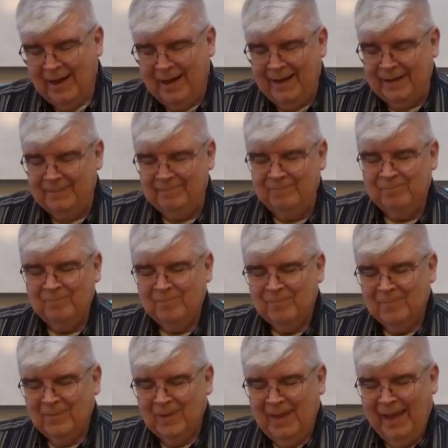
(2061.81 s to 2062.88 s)
Um,
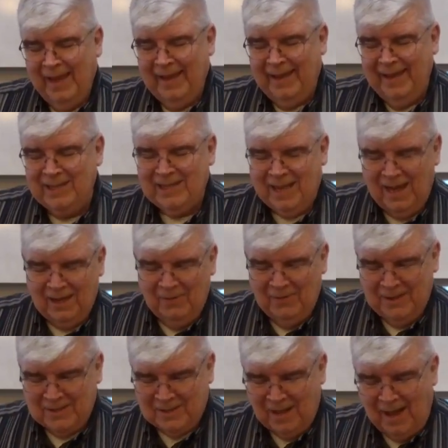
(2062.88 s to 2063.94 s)
it gets kind of
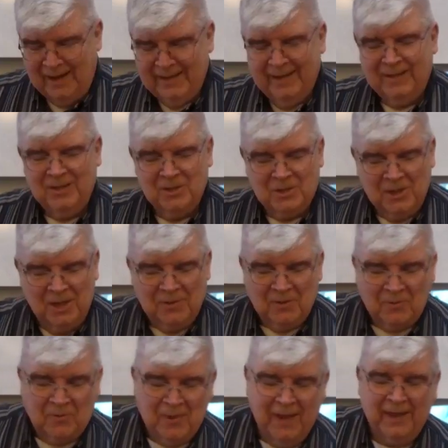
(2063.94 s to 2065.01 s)
exciting to see
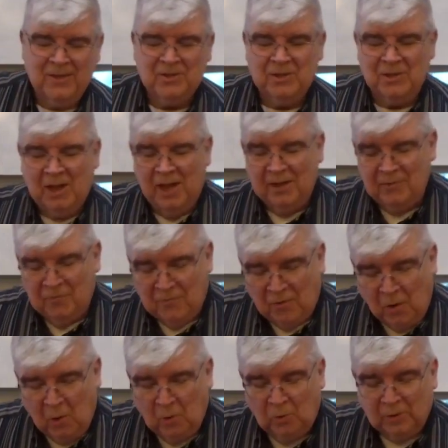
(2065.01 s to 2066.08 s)
the things that
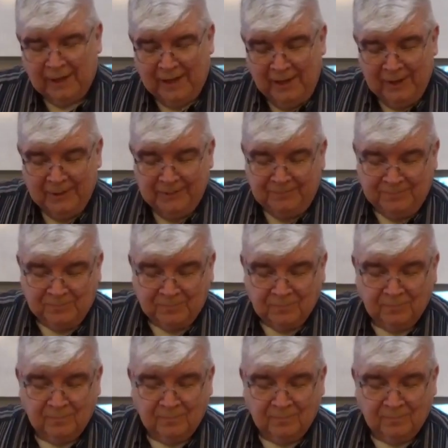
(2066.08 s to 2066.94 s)
unfold here